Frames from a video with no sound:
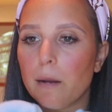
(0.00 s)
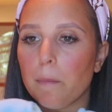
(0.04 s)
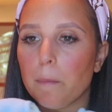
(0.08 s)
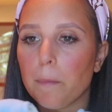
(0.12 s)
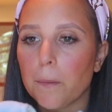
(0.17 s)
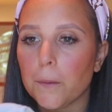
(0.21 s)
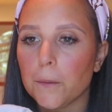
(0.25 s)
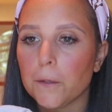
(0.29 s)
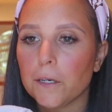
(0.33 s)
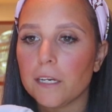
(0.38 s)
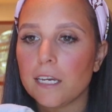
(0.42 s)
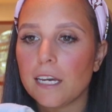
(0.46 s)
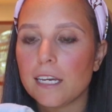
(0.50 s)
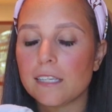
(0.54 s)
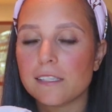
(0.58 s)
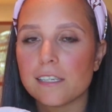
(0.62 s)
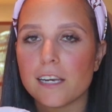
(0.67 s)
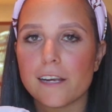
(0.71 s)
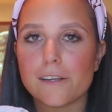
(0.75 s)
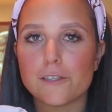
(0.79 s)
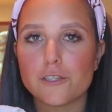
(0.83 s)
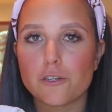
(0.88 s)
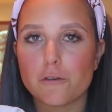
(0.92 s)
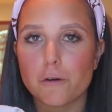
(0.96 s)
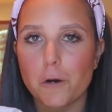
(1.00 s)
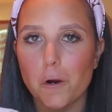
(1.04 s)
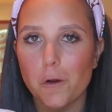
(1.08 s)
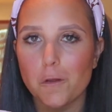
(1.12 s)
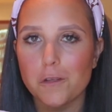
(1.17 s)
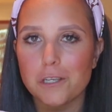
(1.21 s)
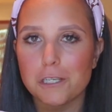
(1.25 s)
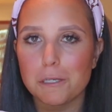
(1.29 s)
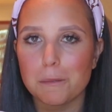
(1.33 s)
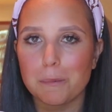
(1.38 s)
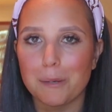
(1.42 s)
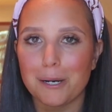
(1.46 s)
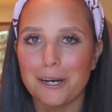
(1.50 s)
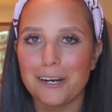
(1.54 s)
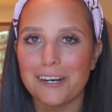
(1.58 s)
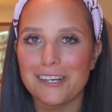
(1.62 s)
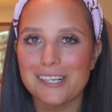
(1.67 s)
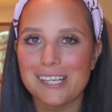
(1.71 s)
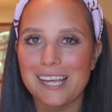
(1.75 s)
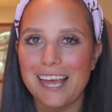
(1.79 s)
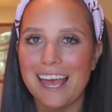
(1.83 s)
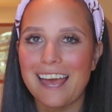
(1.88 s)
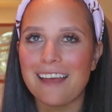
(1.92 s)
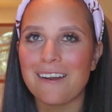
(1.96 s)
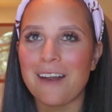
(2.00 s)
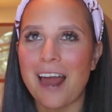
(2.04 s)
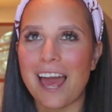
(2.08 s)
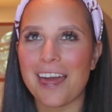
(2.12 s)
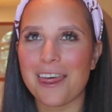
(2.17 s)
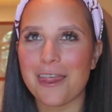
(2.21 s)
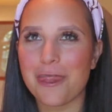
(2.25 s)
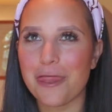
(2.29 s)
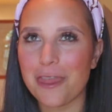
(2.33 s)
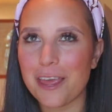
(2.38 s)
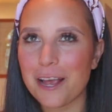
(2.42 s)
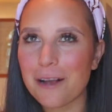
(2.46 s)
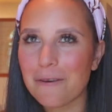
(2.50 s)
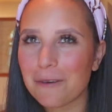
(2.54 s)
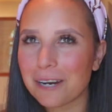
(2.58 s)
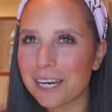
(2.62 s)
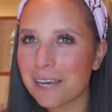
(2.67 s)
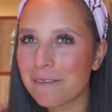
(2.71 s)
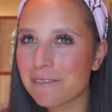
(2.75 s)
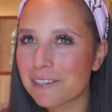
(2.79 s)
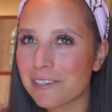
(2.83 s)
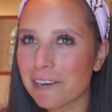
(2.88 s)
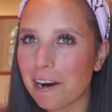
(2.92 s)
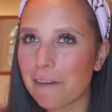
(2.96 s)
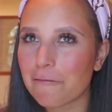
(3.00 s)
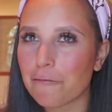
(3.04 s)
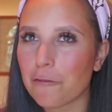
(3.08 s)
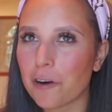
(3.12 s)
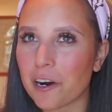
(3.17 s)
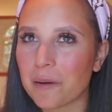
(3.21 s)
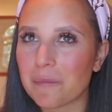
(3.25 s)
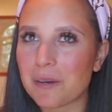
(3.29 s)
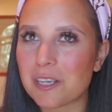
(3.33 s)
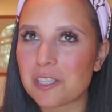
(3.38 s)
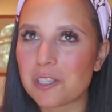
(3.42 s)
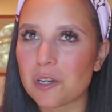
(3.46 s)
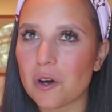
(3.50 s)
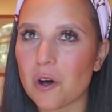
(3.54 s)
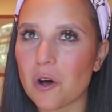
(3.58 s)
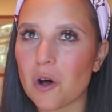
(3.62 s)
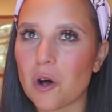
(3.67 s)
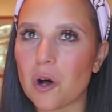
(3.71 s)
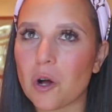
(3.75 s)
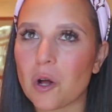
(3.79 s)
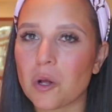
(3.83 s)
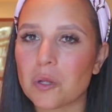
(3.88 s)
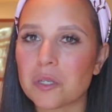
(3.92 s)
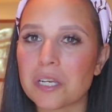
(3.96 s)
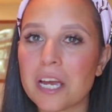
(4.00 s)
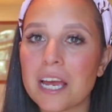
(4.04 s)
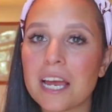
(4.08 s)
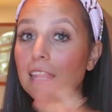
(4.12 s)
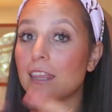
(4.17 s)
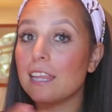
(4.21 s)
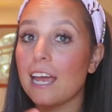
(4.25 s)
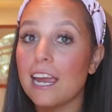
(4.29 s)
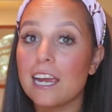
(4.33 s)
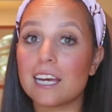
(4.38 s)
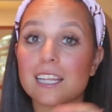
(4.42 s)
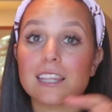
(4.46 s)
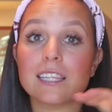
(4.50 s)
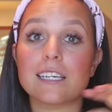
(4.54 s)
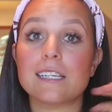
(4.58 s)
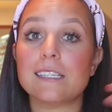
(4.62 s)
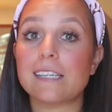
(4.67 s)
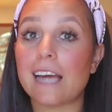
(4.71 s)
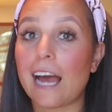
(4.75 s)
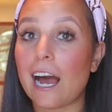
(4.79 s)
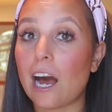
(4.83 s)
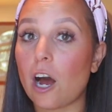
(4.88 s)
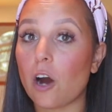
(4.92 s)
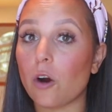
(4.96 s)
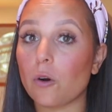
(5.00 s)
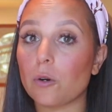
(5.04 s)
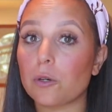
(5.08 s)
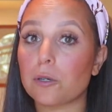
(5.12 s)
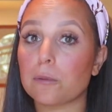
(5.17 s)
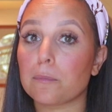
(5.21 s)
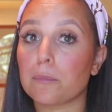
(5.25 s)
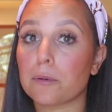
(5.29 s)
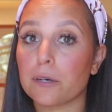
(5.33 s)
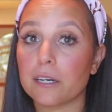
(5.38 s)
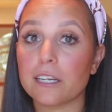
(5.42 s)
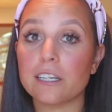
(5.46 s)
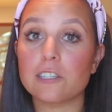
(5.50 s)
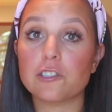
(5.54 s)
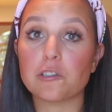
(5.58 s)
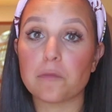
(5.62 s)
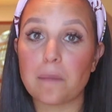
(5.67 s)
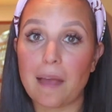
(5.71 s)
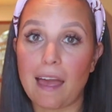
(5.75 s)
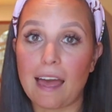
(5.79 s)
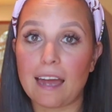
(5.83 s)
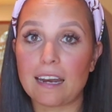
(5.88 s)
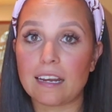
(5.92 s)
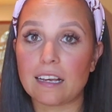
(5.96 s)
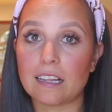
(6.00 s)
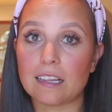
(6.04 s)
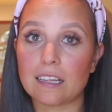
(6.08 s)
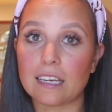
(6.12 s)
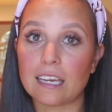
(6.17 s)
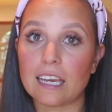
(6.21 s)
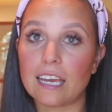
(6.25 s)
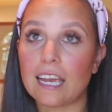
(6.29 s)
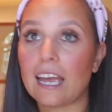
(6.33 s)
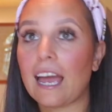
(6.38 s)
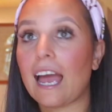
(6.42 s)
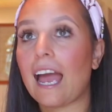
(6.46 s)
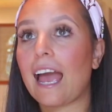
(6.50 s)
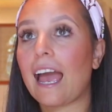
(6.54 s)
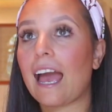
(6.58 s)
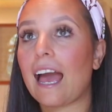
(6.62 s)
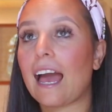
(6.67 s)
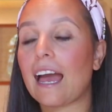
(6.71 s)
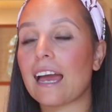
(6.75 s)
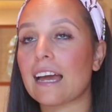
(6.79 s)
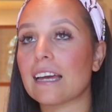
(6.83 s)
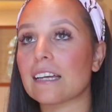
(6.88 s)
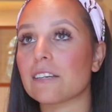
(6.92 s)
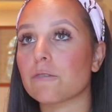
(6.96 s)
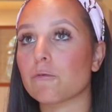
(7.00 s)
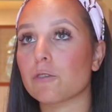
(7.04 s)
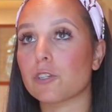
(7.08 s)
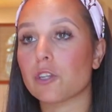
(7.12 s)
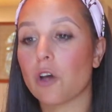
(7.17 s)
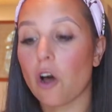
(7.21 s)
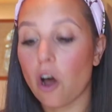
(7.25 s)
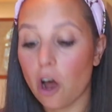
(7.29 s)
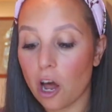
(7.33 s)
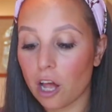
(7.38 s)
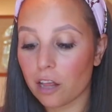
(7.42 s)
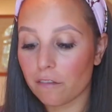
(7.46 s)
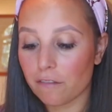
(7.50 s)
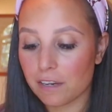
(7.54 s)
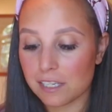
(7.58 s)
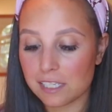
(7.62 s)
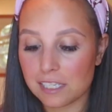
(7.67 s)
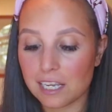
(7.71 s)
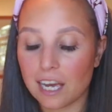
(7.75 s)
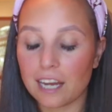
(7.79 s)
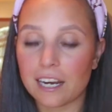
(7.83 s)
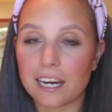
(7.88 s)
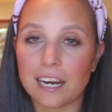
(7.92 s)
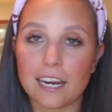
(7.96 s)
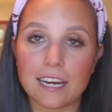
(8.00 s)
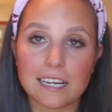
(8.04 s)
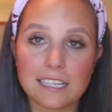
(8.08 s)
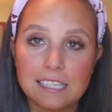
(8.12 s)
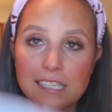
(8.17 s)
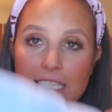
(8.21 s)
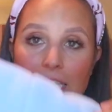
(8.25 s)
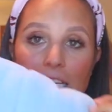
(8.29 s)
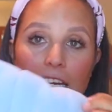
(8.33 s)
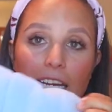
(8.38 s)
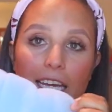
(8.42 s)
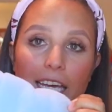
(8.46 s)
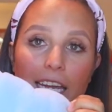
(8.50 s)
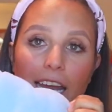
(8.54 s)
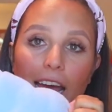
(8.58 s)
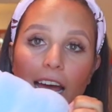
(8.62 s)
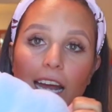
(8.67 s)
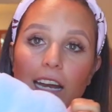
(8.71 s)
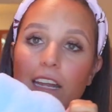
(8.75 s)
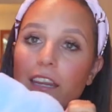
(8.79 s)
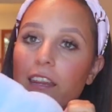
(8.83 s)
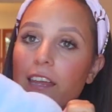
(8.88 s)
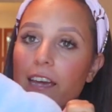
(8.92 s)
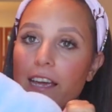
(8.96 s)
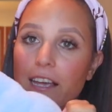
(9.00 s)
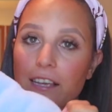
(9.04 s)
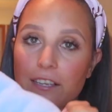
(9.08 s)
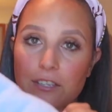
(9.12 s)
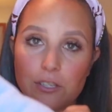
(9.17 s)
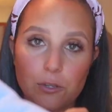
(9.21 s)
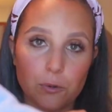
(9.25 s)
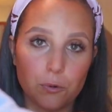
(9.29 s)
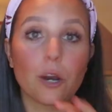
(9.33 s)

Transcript: had a pretty intense growth spurt and I think when he was around four months old, lengthened out pretty dramatically and was all of a sudden sticking out of this